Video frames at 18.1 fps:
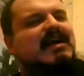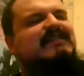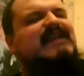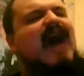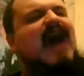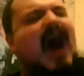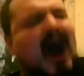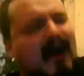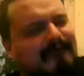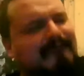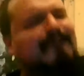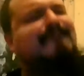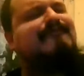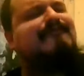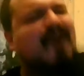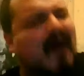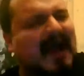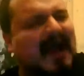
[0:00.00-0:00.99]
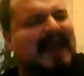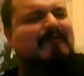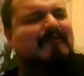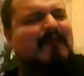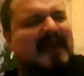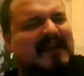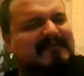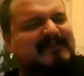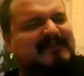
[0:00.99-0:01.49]
tough fight
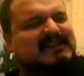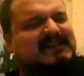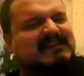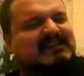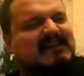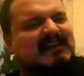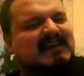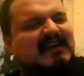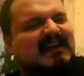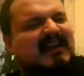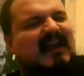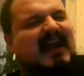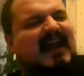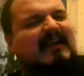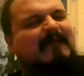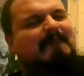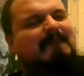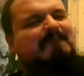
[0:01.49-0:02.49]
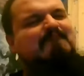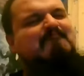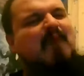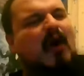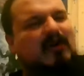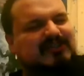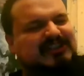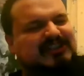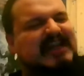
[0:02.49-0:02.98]
riffs, like
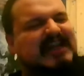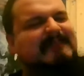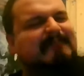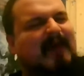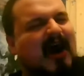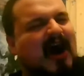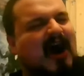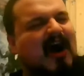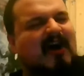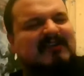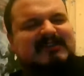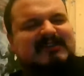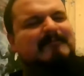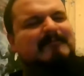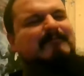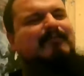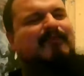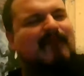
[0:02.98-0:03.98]
moshy parts and